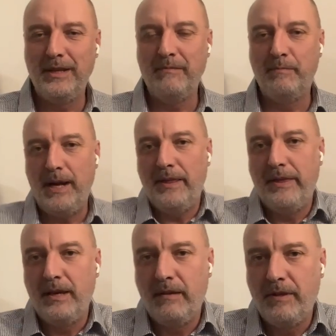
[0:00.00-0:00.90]
A bad
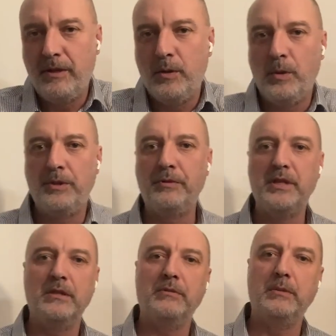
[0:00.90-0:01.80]
thing if they don't want to
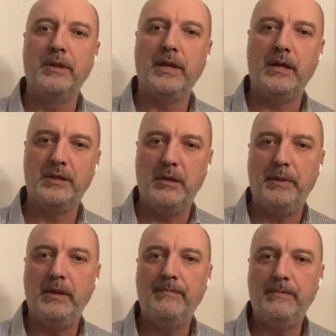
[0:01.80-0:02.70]
reach an agreement, they can stop it,